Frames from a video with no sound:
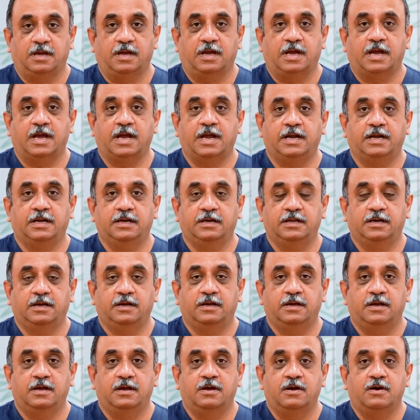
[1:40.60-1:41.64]
and
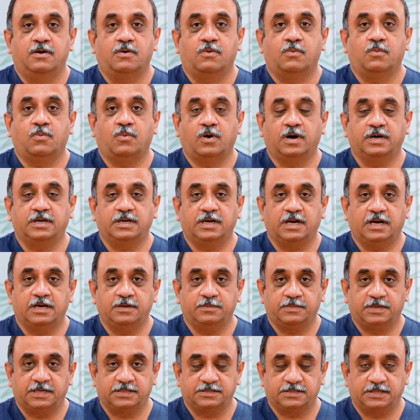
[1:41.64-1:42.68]
what
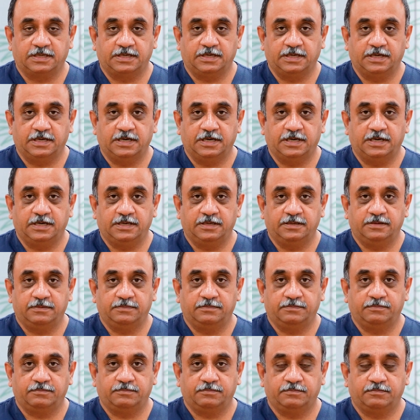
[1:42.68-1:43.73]
landmarks are needed
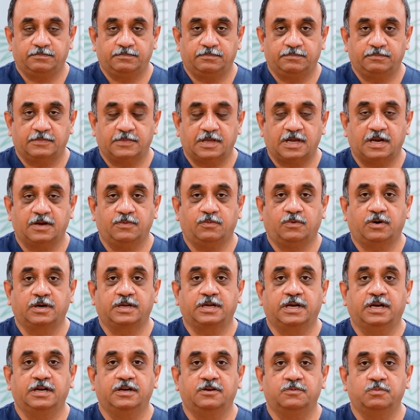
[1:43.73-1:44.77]
and
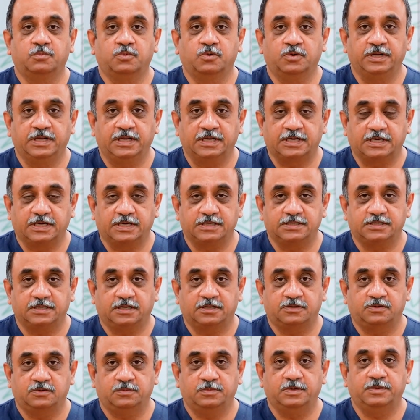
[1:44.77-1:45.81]
what kind of bony cuts
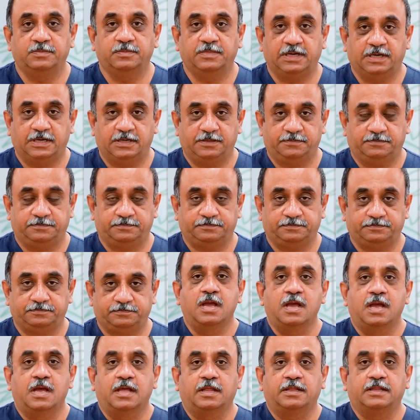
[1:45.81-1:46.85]
are to be made.
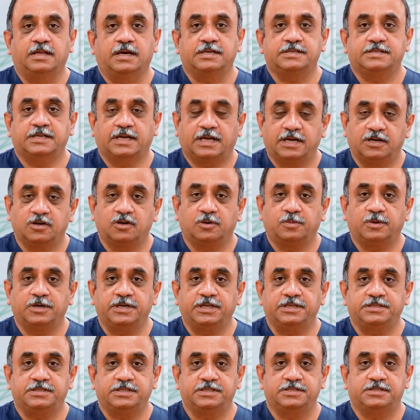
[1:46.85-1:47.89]
The second
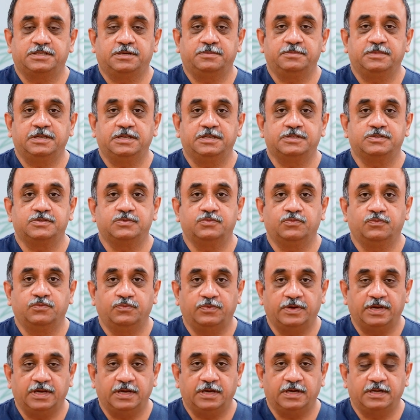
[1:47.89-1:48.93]
robotic system is
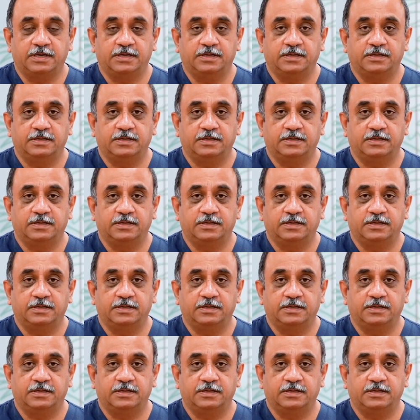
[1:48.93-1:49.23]
where